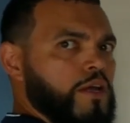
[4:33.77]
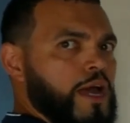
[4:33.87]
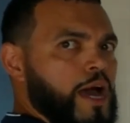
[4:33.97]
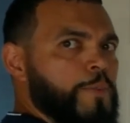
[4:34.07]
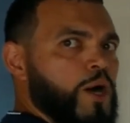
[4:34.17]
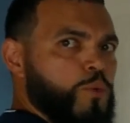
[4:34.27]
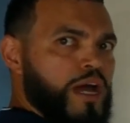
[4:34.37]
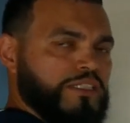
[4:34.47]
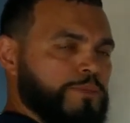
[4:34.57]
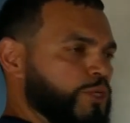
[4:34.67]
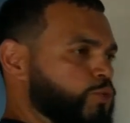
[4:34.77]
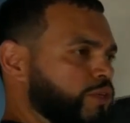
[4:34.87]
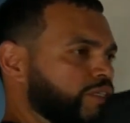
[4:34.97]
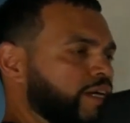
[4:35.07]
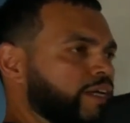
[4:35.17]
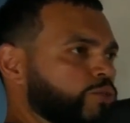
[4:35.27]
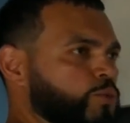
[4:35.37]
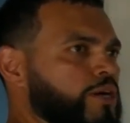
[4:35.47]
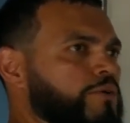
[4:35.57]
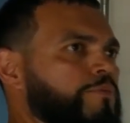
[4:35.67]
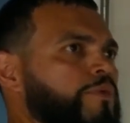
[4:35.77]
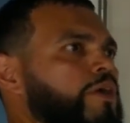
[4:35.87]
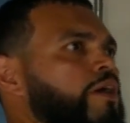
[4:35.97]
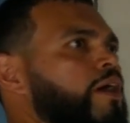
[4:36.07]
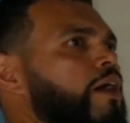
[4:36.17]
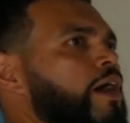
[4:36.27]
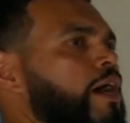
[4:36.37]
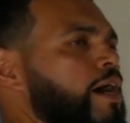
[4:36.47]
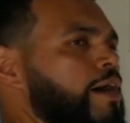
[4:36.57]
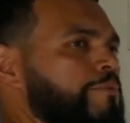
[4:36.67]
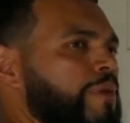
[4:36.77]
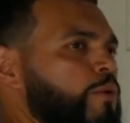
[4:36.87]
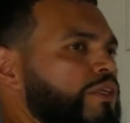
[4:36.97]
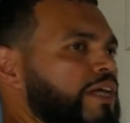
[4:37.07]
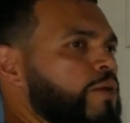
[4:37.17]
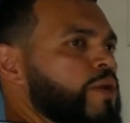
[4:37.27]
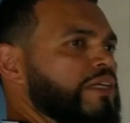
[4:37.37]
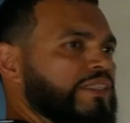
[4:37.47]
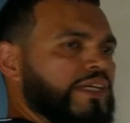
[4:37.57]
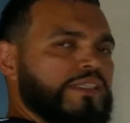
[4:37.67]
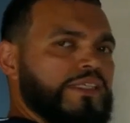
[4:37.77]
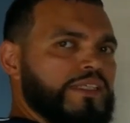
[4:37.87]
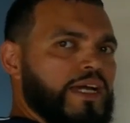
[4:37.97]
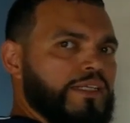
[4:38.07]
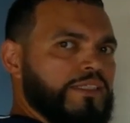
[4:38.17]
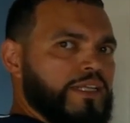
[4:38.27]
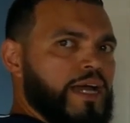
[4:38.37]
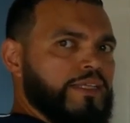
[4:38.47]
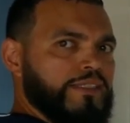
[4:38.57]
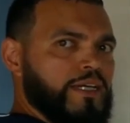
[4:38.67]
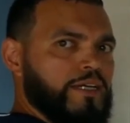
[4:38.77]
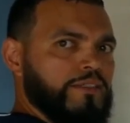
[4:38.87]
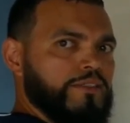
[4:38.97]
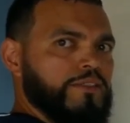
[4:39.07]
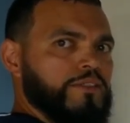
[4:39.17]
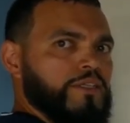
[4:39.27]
How about rest in between sets? Well, I would say rest 60 seconds to 90 seconds.